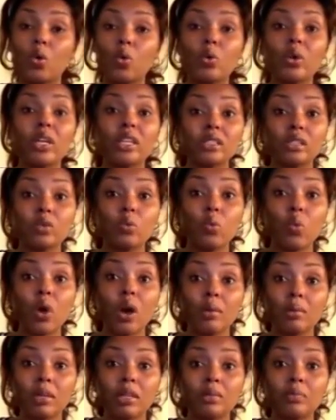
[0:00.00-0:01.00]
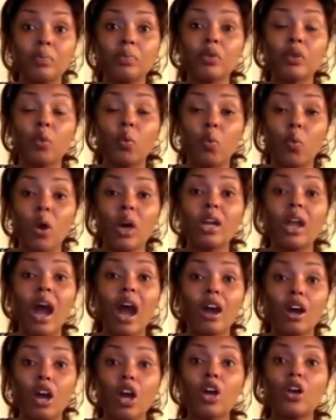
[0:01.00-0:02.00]
Who is the woman? What
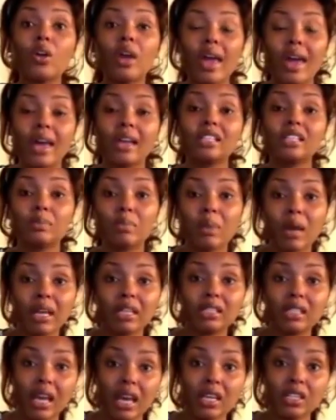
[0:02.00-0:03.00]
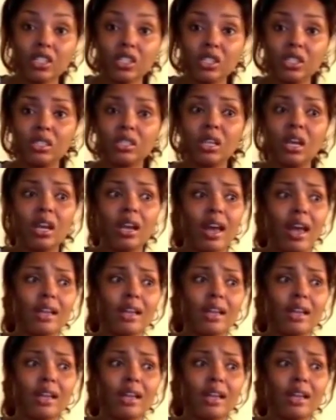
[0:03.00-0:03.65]
are her expectations?